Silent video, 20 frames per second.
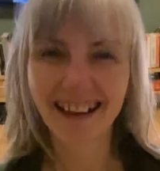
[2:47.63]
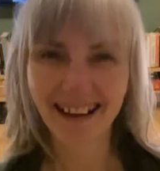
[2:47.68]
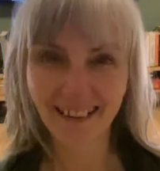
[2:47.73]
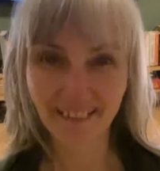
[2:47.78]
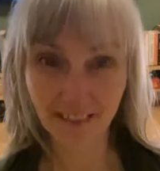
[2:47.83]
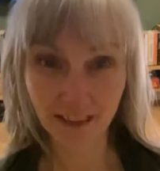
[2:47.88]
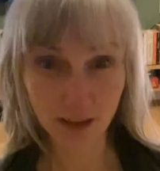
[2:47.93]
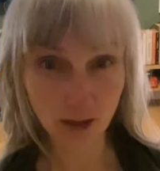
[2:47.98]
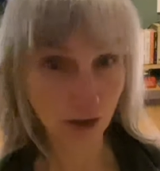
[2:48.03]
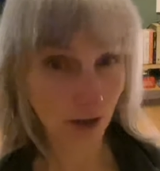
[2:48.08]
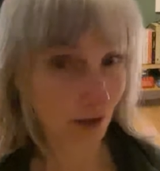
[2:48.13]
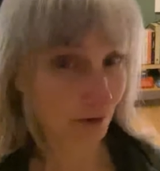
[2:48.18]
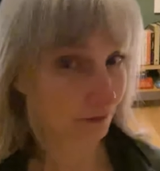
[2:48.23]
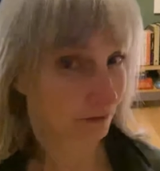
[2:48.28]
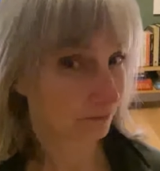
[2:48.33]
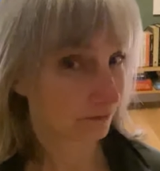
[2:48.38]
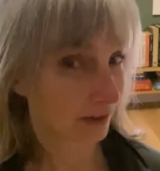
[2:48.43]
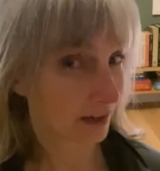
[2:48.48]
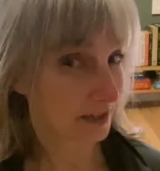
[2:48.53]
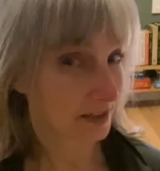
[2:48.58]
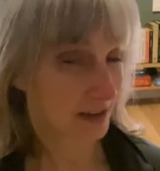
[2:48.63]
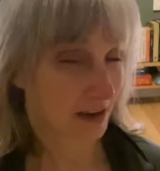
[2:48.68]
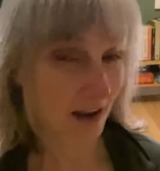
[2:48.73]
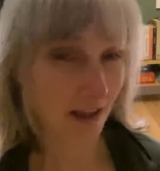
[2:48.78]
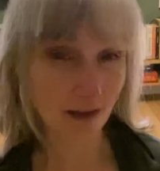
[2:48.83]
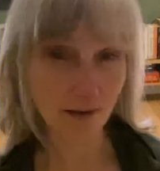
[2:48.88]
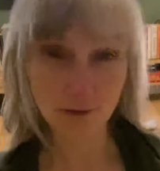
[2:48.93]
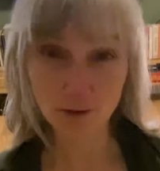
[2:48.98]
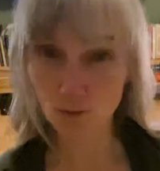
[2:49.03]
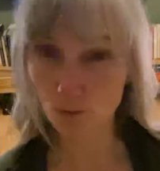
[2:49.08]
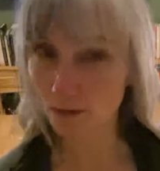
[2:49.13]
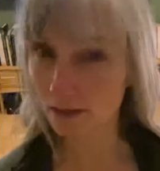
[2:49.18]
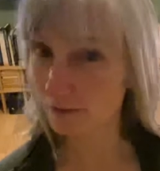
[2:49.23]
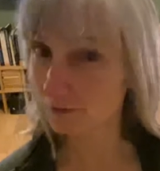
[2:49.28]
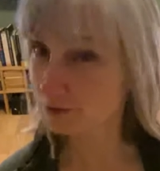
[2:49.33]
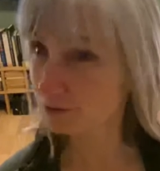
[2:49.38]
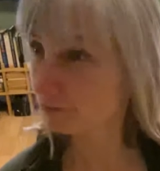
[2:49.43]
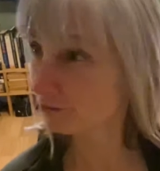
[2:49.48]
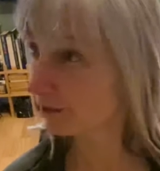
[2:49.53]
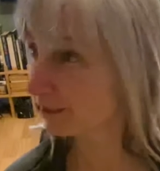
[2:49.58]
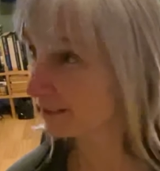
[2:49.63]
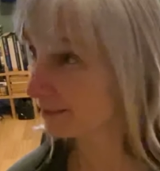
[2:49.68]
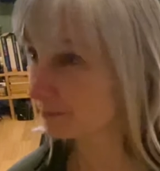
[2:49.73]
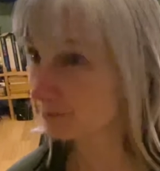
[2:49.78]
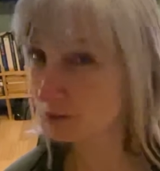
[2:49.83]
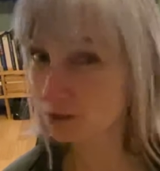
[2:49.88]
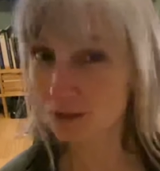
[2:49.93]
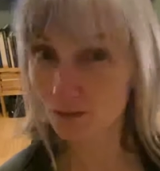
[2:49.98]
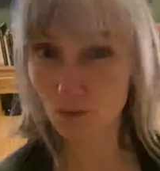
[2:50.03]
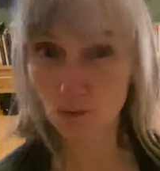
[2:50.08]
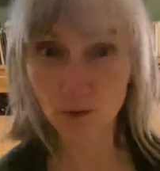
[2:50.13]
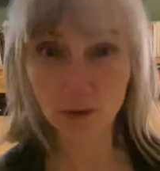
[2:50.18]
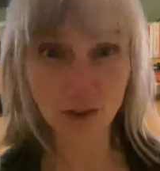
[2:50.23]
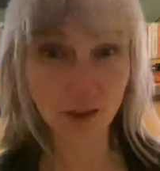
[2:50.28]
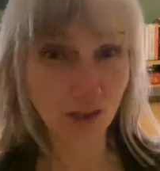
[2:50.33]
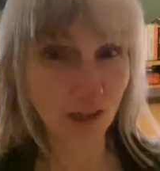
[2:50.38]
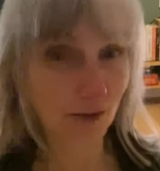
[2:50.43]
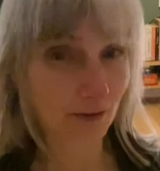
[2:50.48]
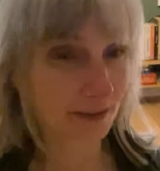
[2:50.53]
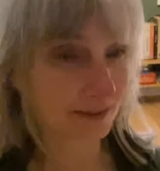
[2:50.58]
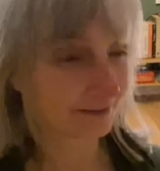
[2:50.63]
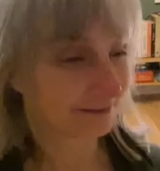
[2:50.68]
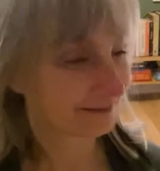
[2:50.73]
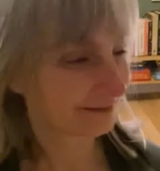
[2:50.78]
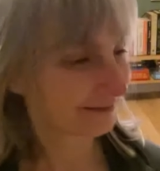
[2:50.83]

And then you go from right to left or left to right, whichever one you're going.